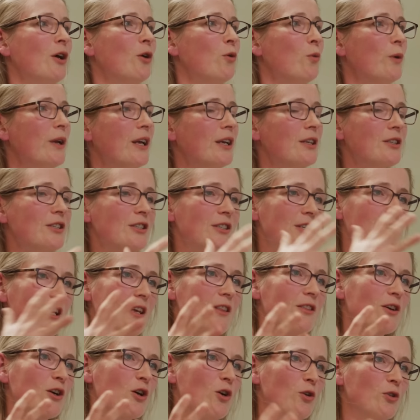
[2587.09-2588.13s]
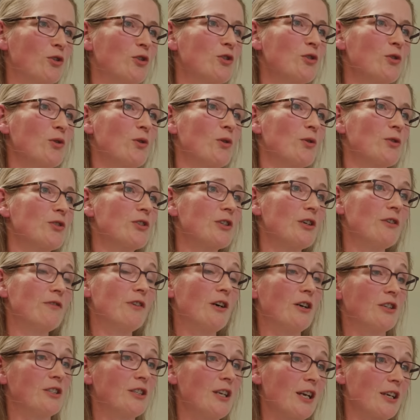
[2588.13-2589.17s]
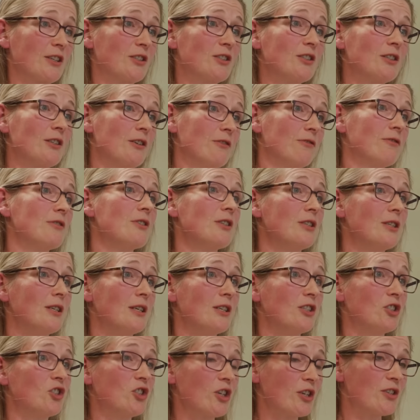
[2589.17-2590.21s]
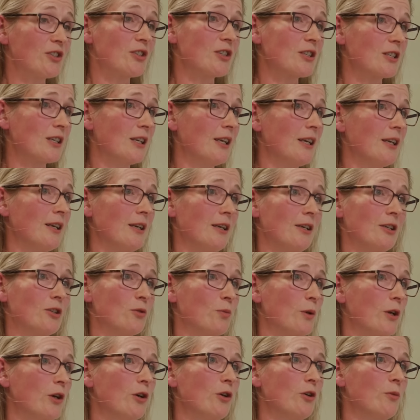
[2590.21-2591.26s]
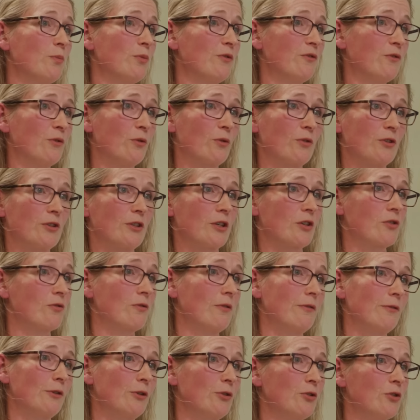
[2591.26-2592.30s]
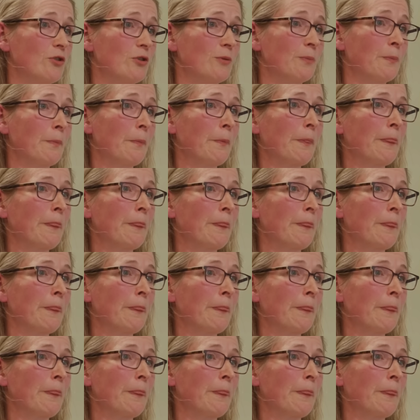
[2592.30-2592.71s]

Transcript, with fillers: we can see the contours of our sex differences just as clearly as we could before the sexual revolution.